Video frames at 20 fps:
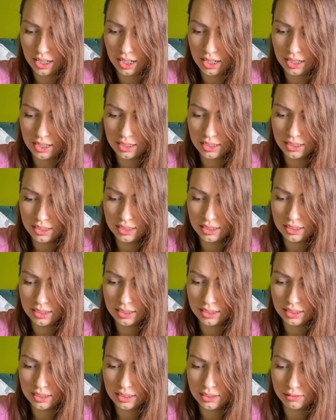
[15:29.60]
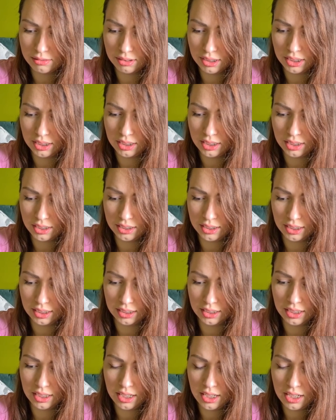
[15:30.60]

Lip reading: And we are done.